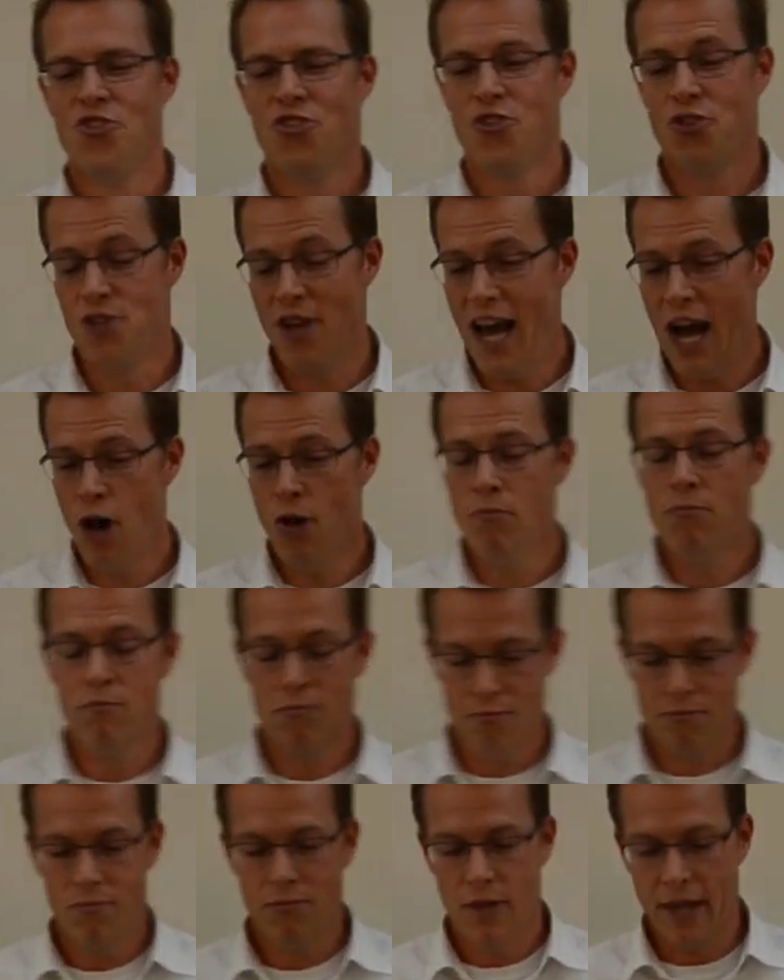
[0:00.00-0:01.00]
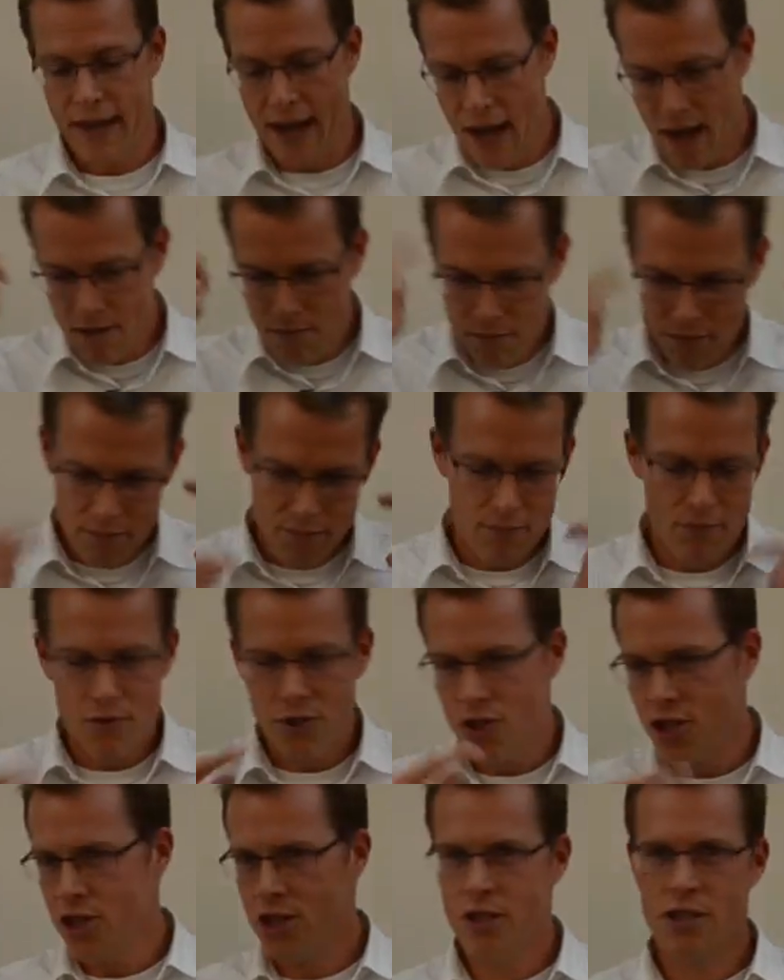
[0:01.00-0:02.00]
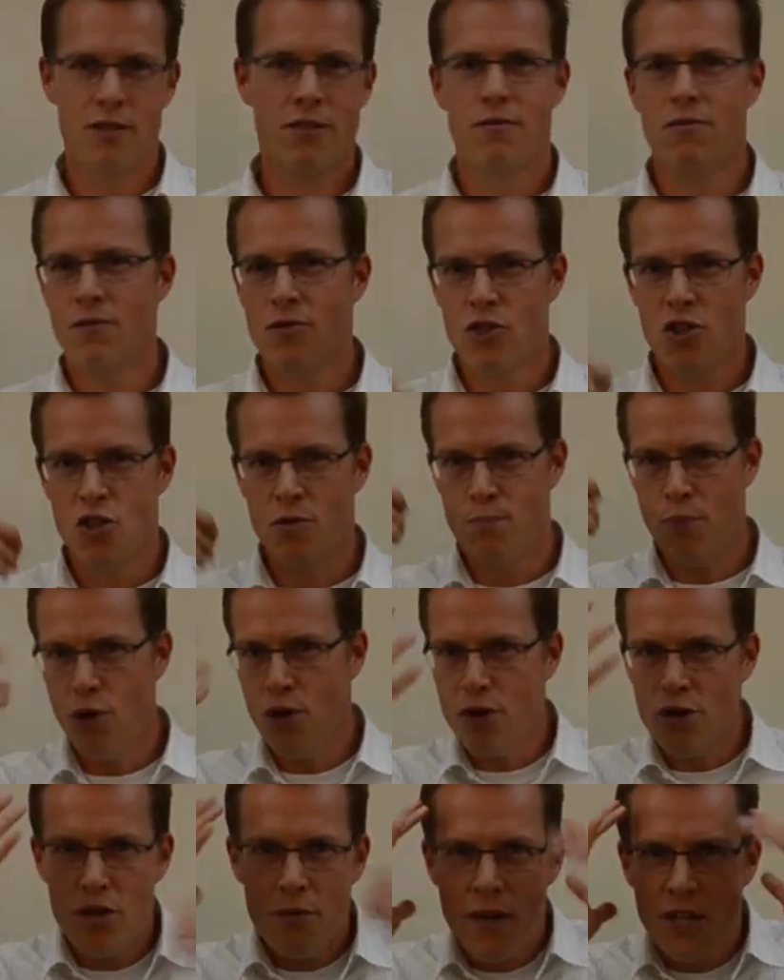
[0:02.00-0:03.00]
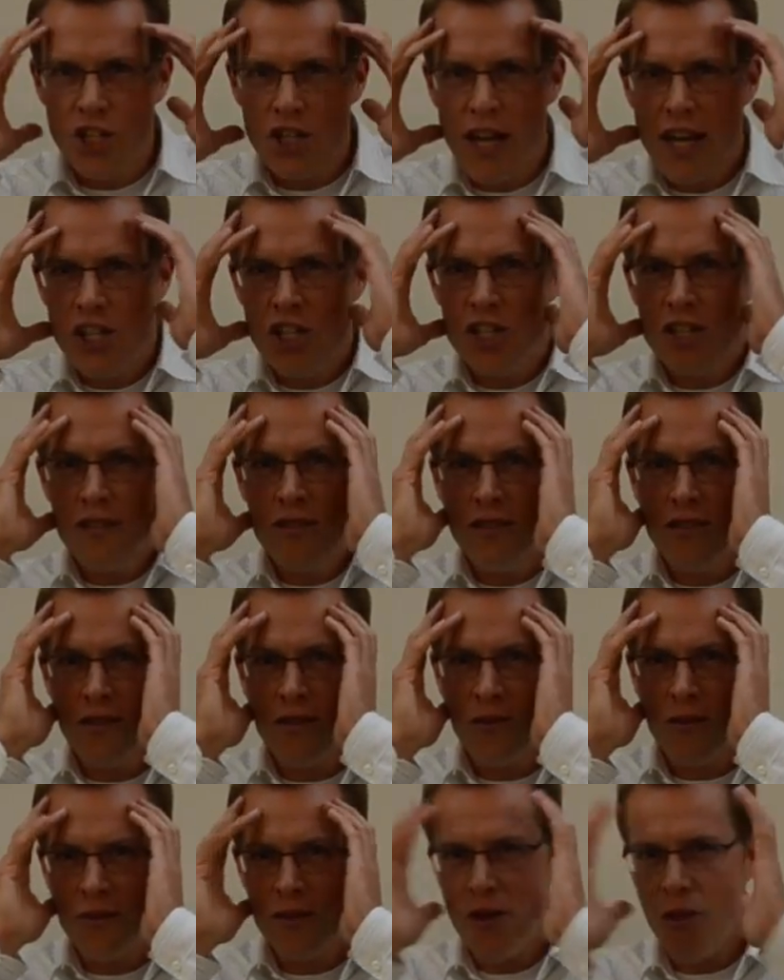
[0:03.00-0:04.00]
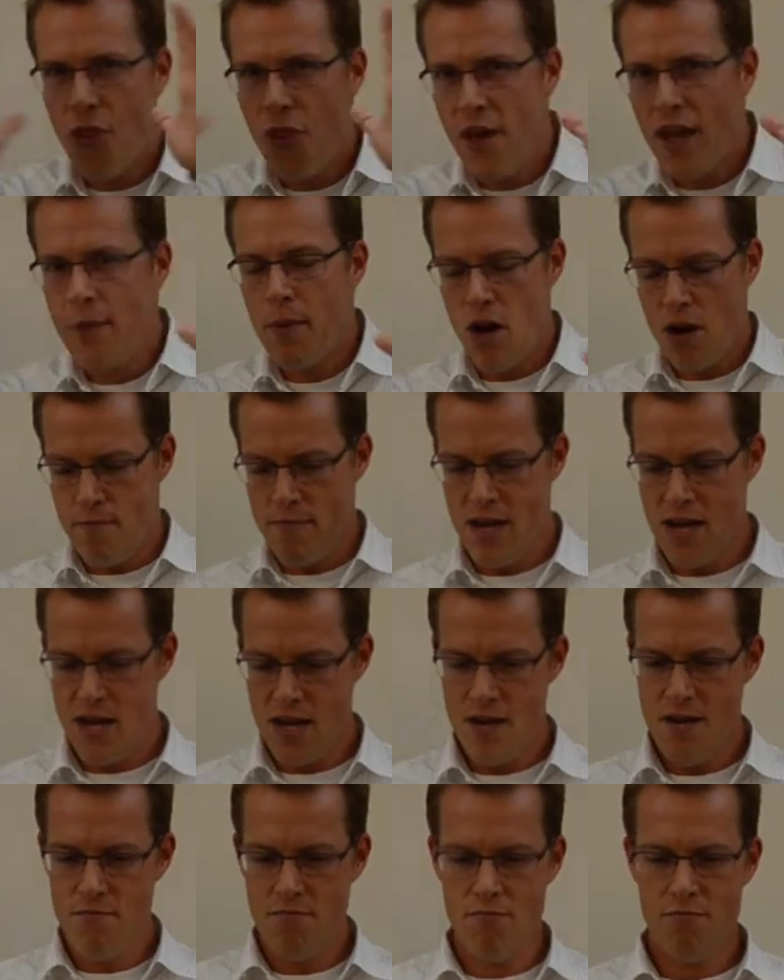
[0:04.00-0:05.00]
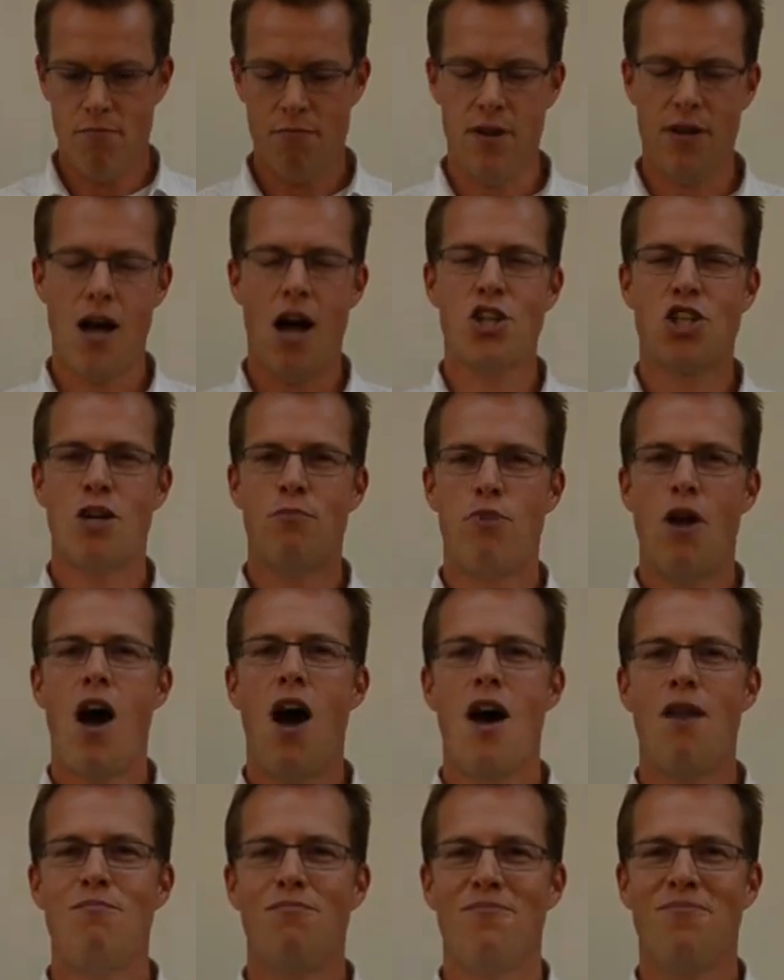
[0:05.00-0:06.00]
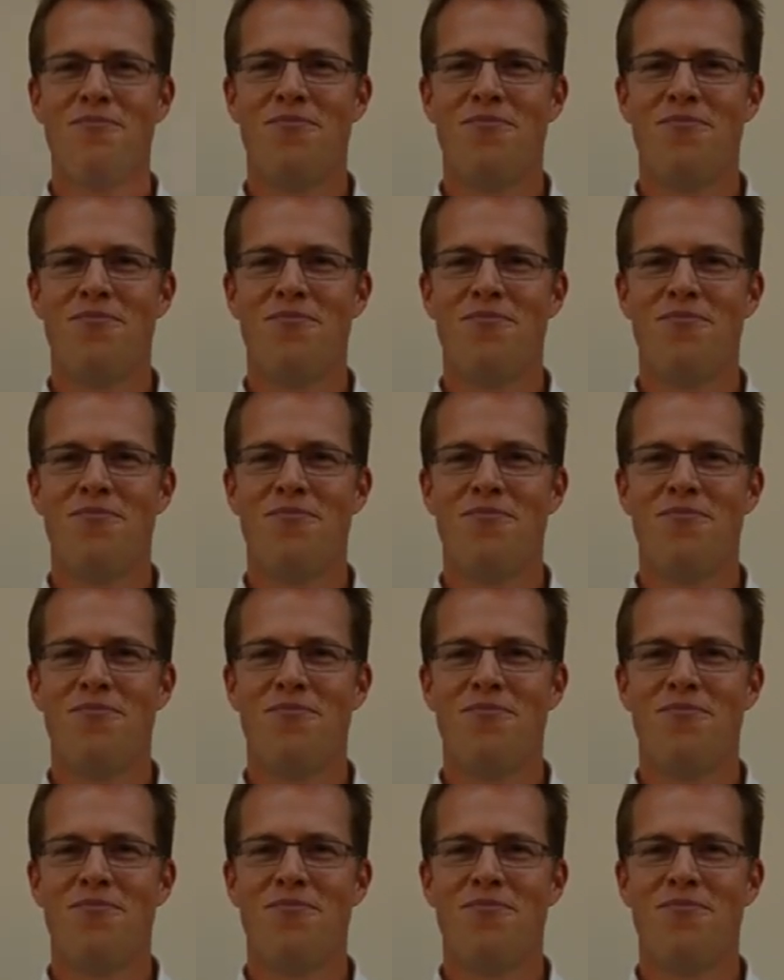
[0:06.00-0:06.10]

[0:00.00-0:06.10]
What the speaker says: So now, again, just spoil your imagination, think about me, Ajahn Brahm,